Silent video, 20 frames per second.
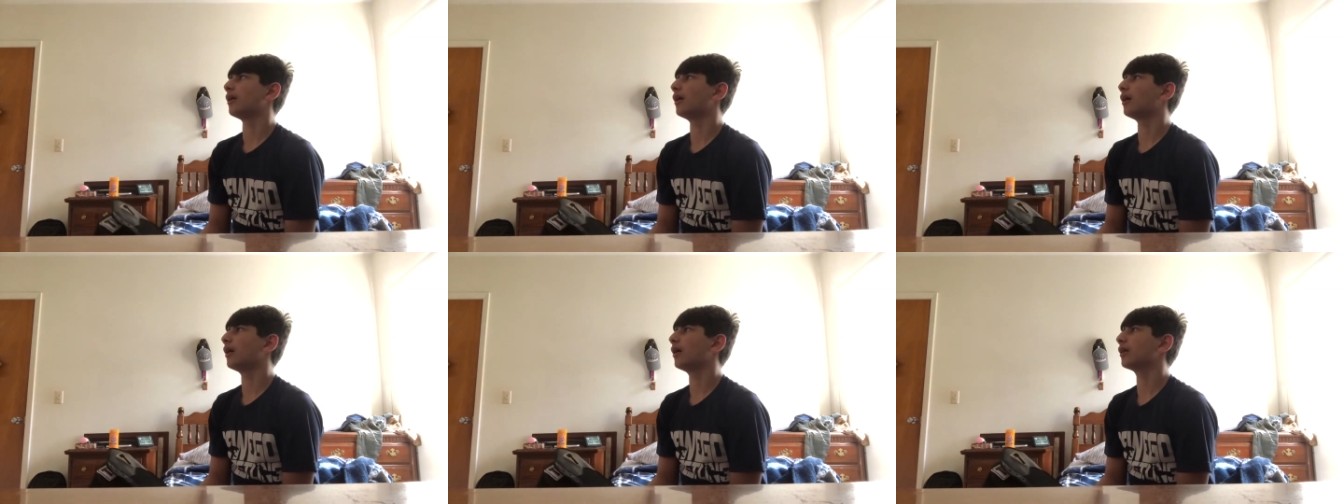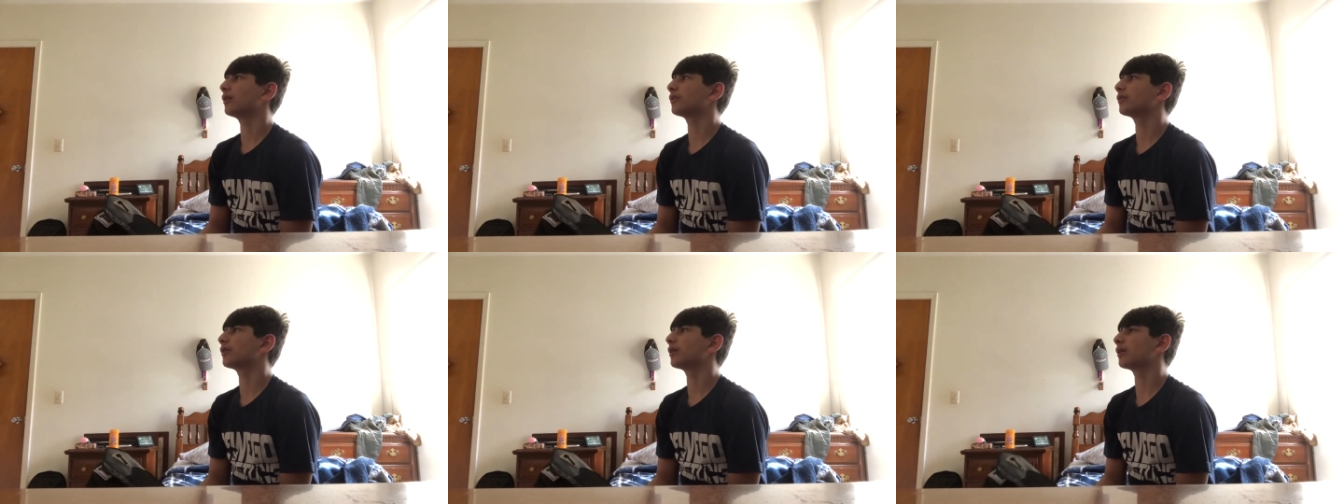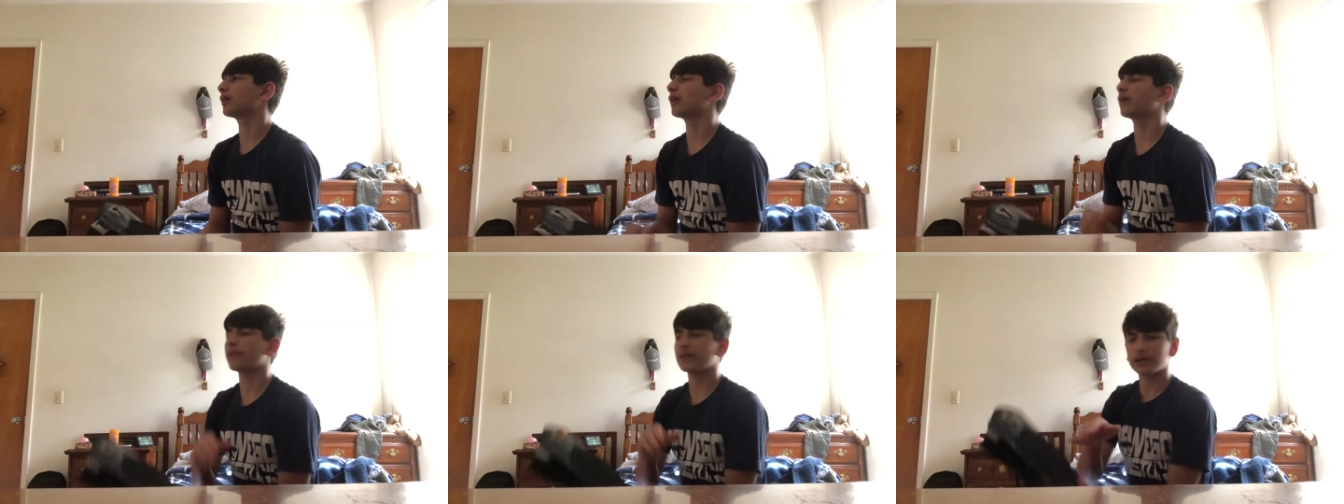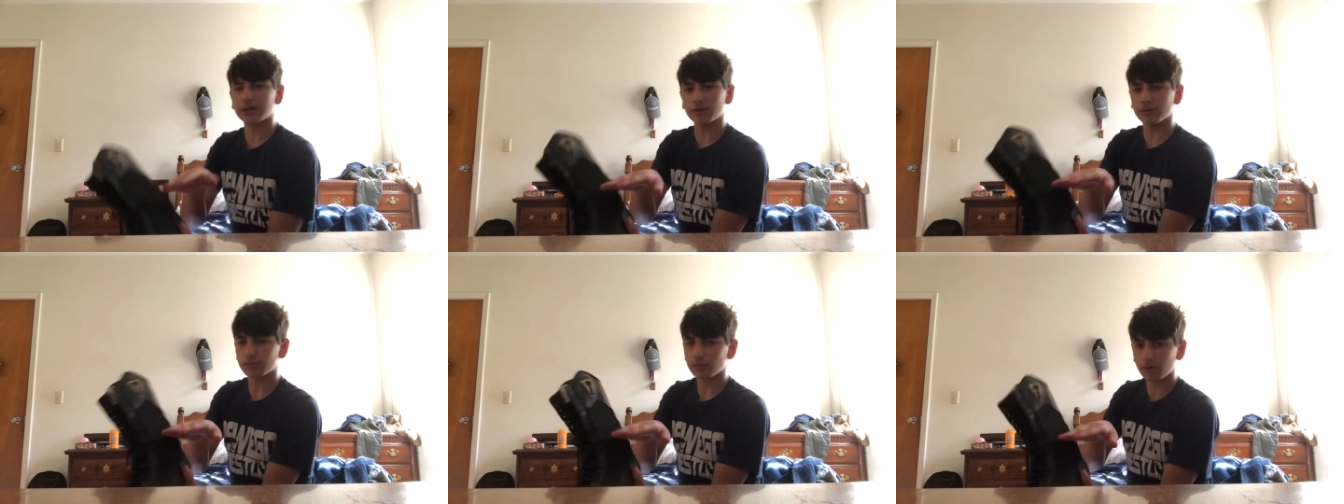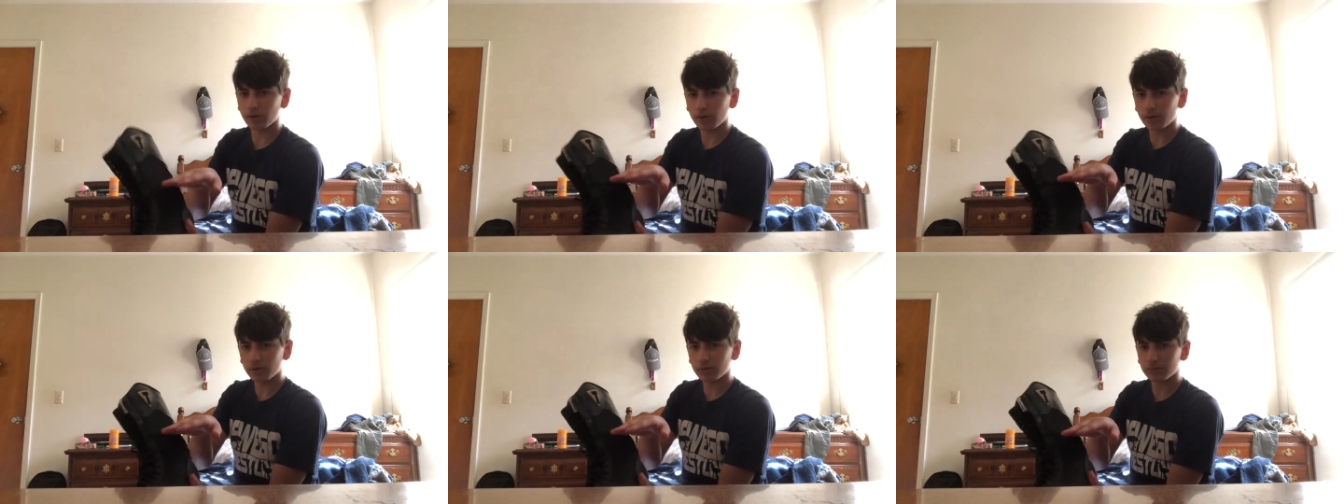you could get like a
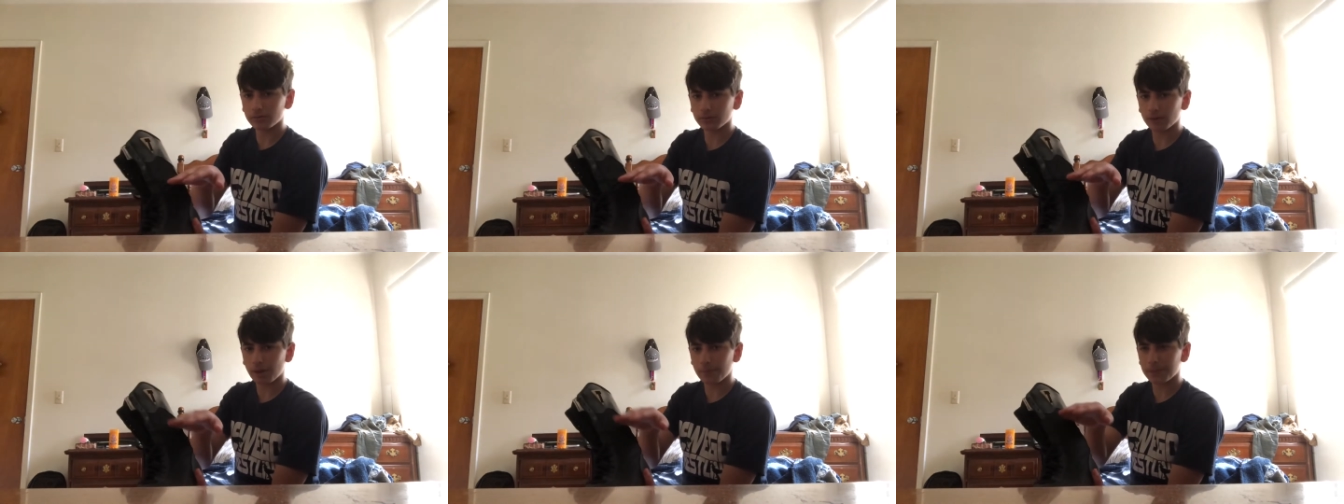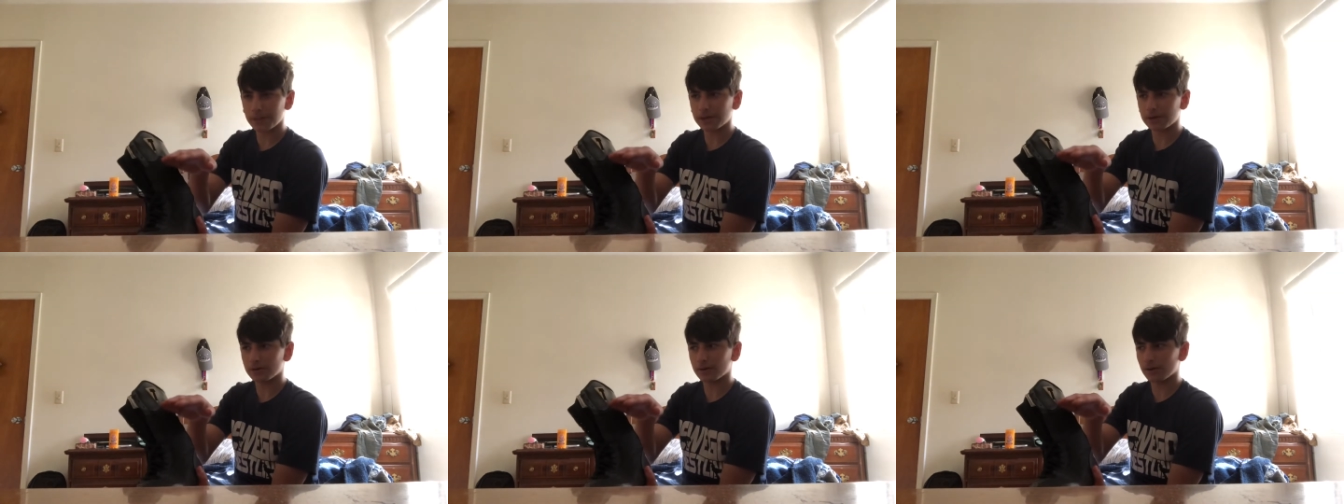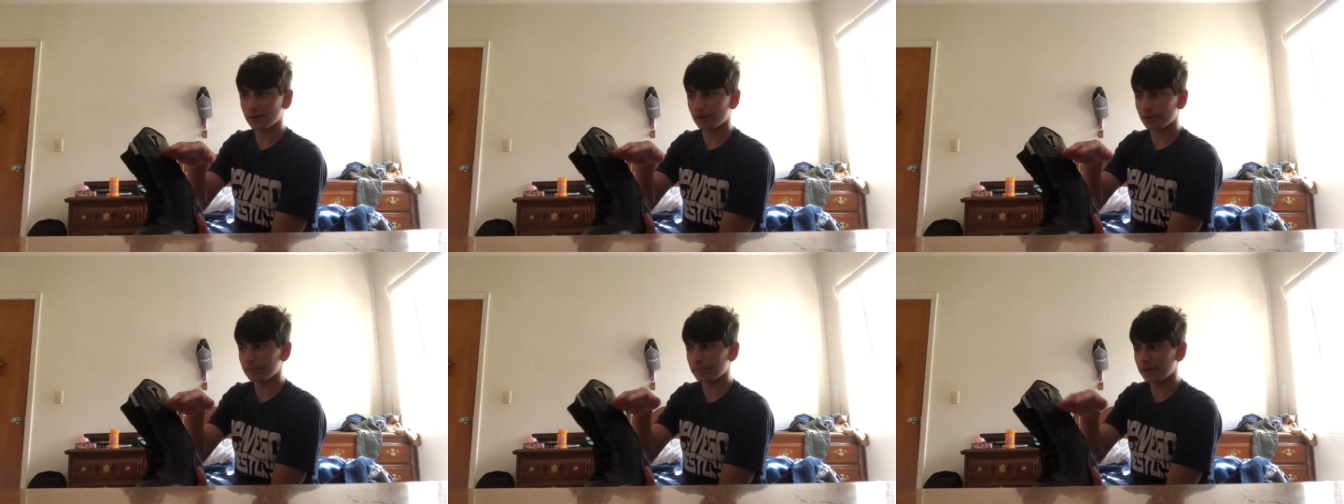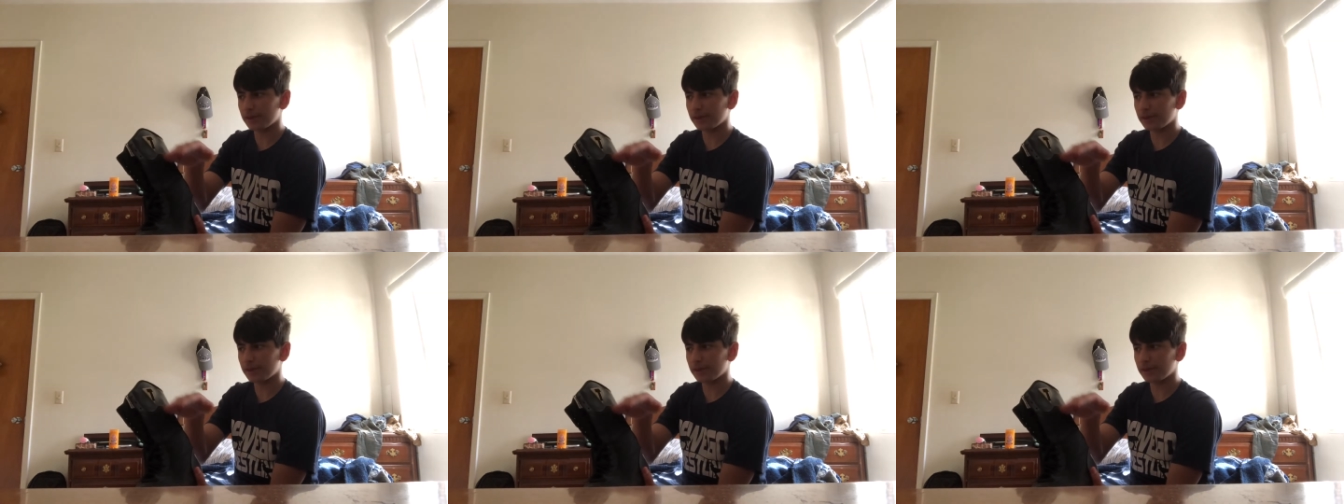mid